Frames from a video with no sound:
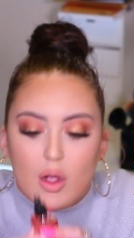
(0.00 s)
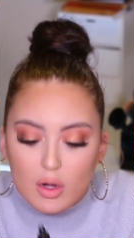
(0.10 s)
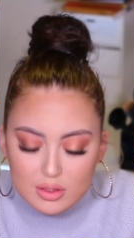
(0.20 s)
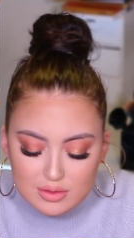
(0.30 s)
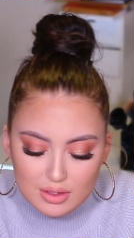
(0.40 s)

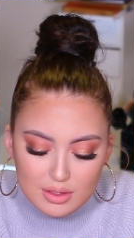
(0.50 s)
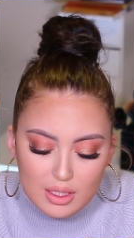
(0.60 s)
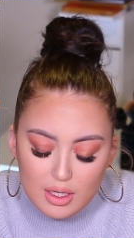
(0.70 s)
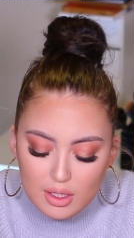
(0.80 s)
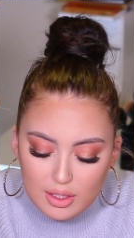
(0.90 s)
hearts in
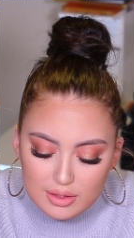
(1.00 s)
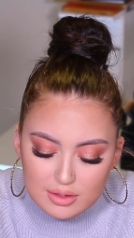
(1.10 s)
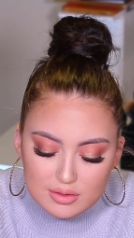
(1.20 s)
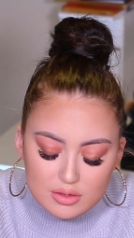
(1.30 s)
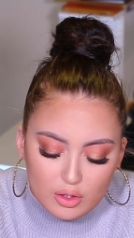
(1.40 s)
there. And
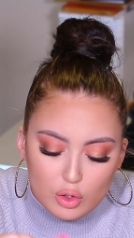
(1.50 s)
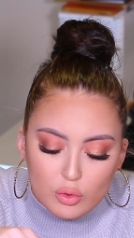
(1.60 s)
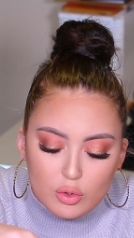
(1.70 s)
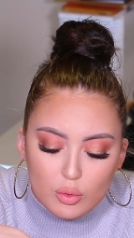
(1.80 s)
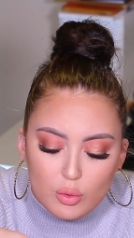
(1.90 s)
this is a
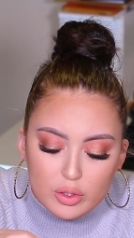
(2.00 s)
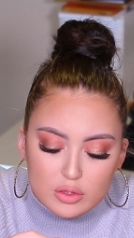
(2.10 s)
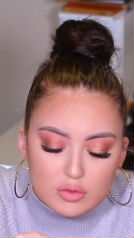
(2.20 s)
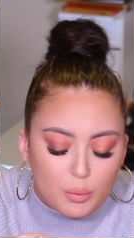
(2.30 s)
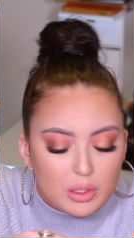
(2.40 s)
cuticle
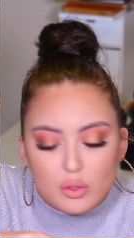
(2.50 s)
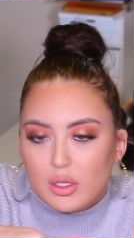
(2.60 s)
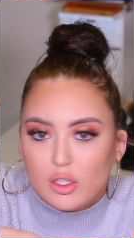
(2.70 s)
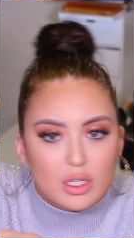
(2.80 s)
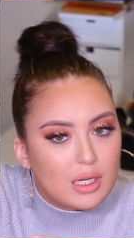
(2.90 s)
oil, so whether you
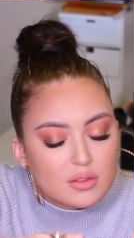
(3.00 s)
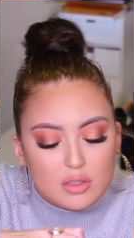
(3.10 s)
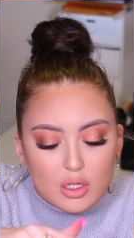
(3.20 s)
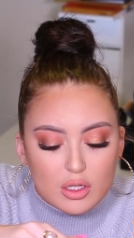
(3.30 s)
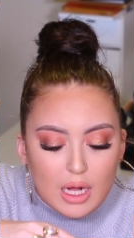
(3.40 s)
get your nails
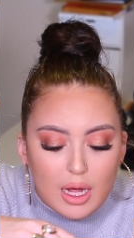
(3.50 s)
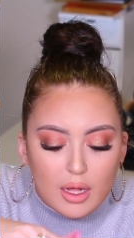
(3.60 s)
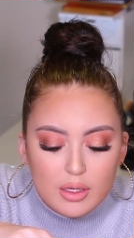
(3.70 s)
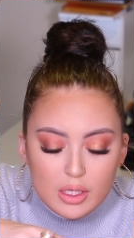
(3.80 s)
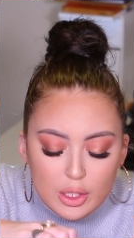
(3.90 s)
done or
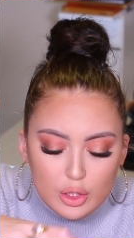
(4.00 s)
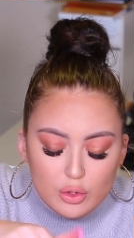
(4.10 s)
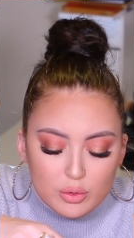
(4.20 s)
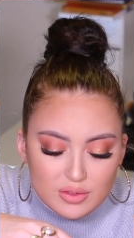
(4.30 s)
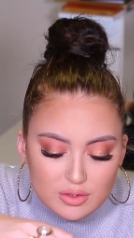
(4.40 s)
not,
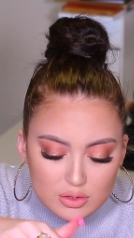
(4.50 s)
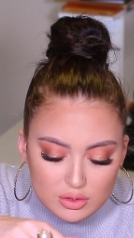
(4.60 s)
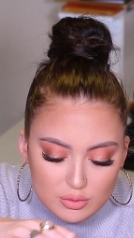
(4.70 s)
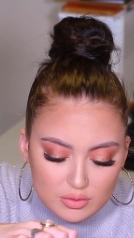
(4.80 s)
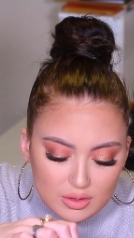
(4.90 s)
you can still
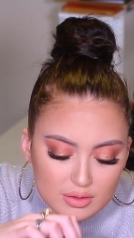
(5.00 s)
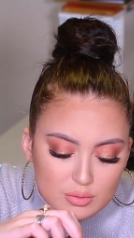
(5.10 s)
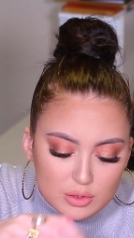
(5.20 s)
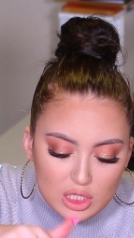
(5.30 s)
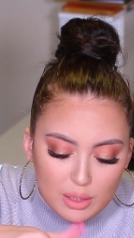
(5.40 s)
use
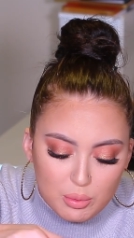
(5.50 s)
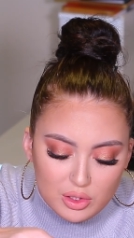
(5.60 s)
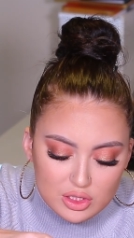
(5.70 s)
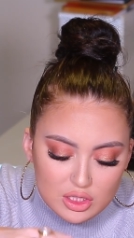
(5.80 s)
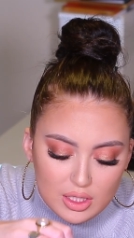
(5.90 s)
this, which I
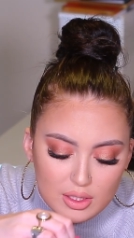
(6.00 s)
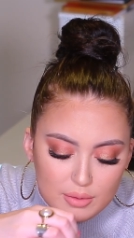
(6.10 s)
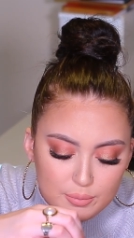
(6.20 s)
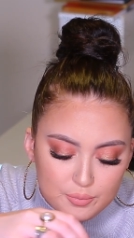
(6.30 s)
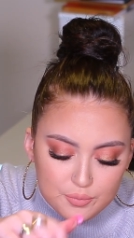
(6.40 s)

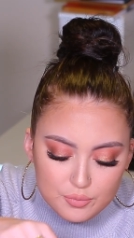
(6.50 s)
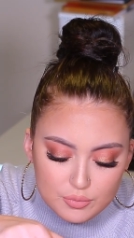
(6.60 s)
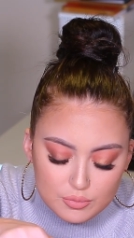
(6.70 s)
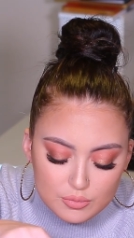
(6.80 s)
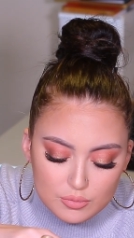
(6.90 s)
appreciate.
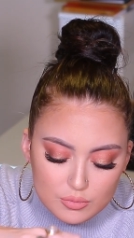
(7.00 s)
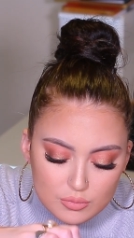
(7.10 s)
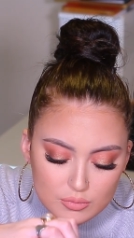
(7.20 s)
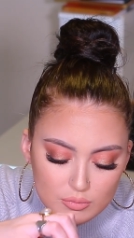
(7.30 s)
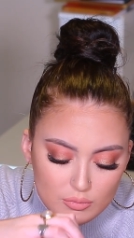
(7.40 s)

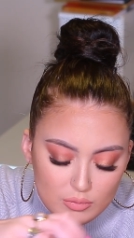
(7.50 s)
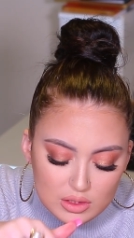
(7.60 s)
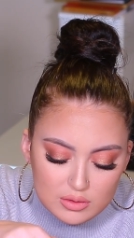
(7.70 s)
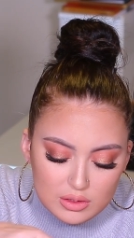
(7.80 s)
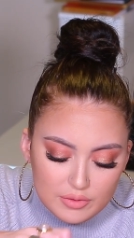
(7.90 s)

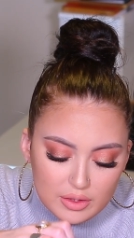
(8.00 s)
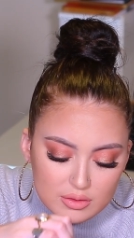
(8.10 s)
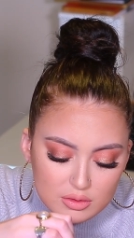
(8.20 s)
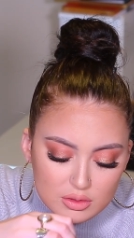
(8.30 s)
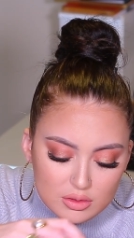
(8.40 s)
See if it
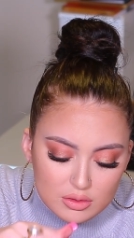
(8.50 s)
has a good